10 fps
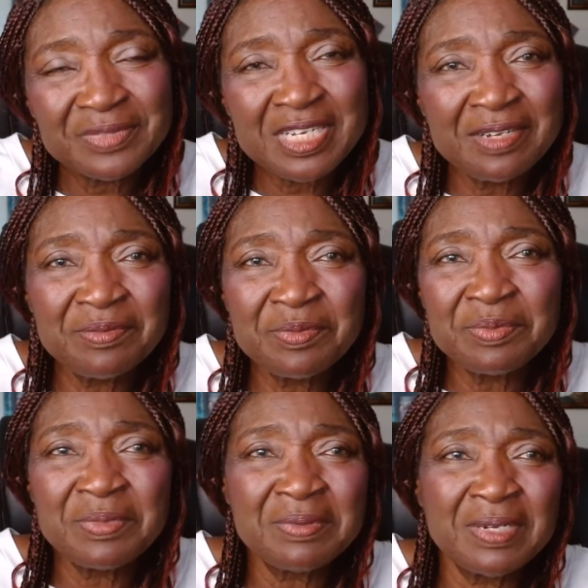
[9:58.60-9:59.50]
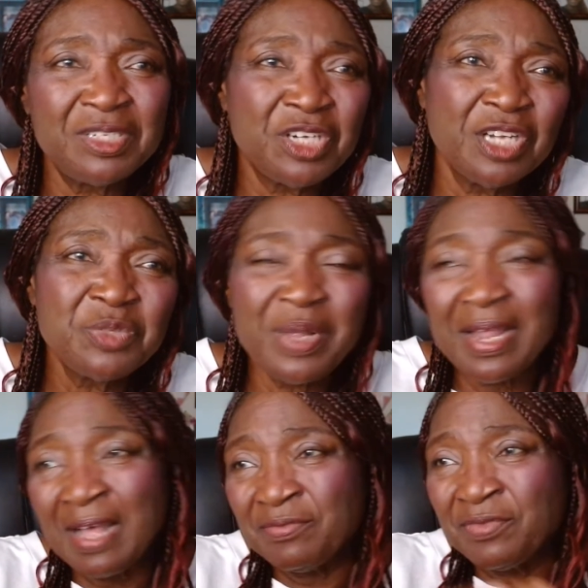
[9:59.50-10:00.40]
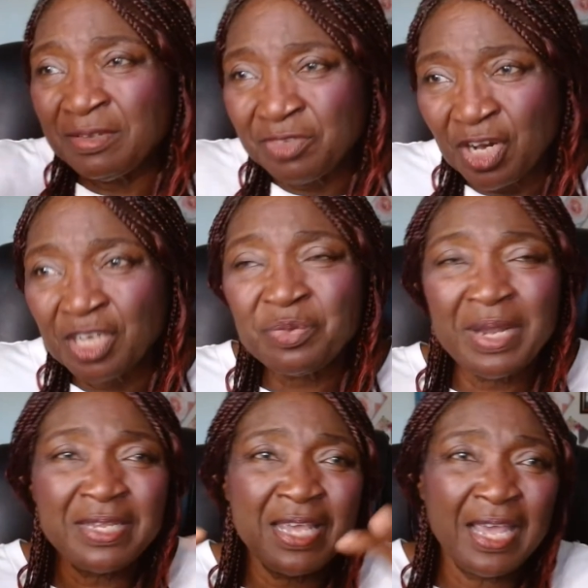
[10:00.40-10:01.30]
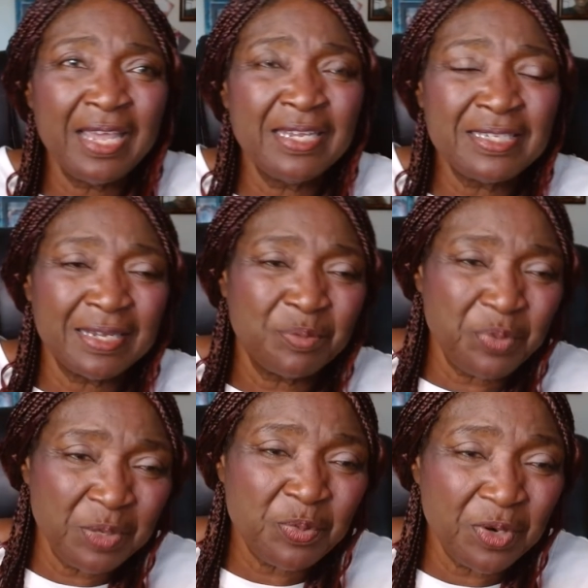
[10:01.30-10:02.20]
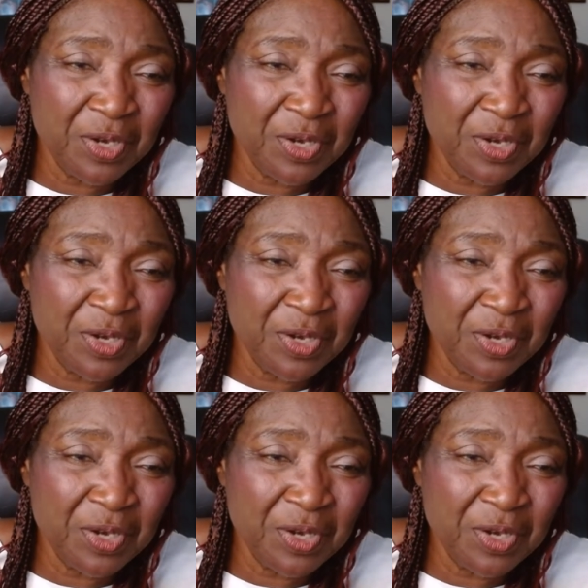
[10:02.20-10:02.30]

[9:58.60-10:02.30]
the judgment, have the judgment gate, and people are